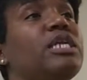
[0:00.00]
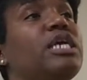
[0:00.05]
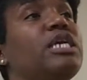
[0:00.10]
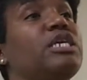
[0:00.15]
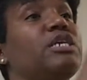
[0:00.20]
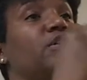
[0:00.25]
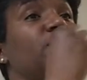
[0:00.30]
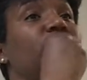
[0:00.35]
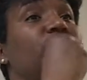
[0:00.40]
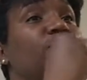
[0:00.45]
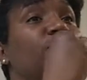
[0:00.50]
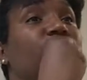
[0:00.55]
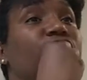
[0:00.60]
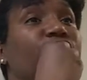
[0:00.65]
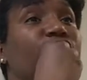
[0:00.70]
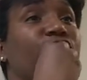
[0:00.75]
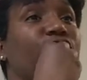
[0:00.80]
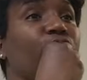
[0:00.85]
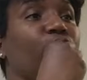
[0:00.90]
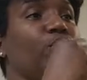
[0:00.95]
Then you
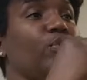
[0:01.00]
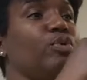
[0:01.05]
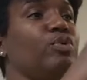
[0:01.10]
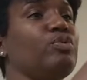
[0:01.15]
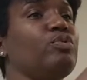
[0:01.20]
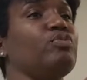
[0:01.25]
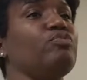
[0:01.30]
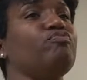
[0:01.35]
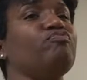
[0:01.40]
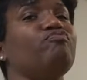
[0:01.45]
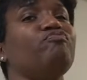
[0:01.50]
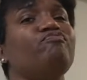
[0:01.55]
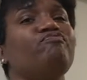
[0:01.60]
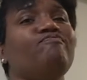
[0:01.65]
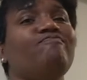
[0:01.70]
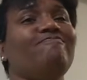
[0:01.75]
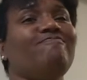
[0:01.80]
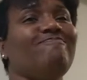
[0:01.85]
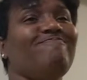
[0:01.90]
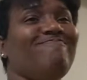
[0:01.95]
wash,
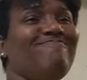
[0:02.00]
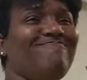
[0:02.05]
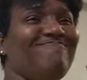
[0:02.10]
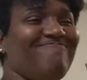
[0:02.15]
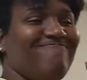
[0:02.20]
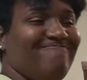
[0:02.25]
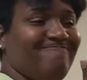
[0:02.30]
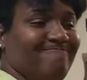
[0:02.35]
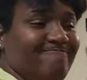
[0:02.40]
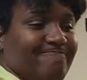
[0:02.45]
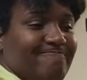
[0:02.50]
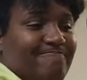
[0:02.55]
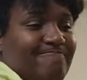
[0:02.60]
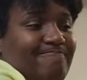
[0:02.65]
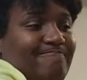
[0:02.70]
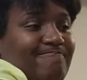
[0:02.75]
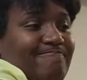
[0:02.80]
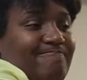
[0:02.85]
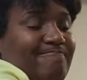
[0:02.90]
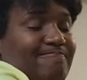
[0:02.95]
then you
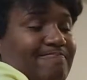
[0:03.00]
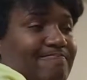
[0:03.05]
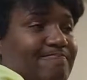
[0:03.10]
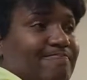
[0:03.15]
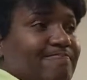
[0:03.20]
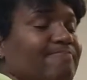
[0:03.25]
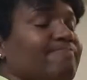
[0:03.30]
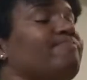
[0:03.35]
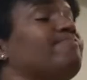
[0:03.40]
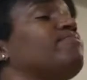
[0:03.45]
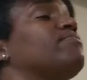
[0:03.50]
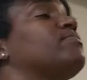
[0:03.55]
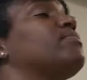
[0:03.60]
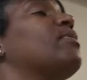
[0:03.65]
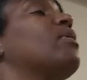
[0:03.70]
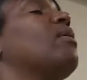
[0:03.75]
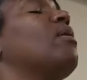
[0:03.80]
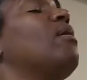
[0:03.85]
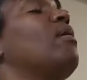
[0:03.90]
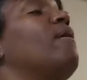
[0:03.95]
rinse,
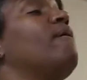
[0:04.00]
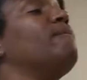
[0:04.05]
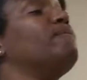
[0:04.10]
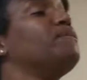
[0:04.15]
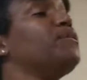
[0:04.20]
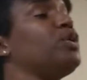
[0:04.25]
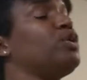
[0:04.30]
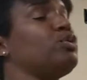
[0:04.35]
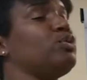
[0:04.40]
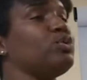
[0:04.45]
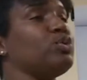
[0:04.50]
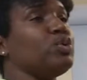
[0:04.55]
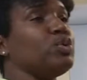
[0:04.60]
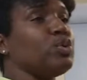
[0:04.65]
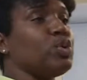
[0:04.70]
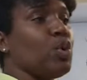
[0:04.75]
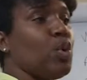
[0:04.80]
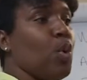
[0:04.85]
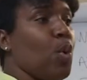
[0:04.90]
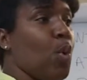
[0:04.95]
then you
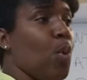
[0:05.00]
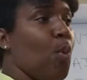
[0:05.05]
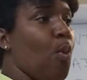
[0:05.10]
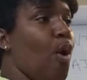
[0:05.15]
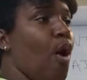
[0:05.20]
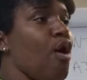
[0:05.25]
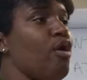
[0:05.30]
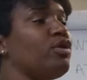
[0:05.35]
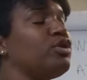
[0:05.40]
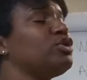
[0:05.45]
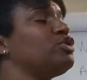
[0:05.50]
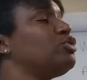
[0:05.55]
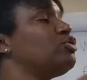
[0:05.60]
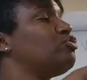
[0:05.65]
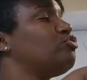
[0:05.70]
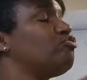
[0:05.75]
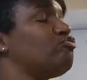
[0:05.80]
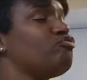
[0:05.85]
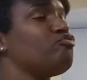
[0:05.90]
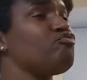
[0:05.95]
sanitize, and
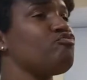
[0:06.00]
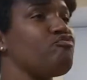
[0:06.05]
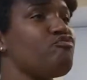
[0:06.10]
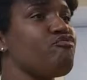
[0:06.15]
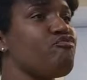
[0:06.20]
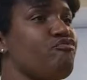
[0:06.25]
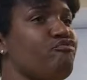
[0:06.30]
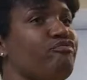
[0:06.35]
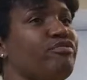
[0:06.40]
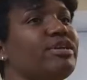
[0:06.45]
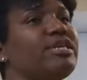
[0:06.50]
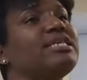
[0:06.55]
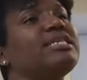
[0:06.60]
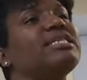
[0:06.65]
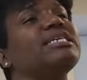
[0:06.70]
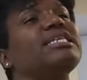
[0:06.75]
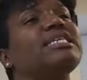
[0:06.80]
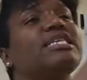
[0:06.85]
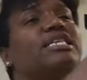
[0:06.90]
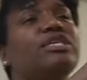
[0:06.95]
then you air dry.
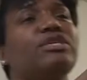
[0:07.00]
So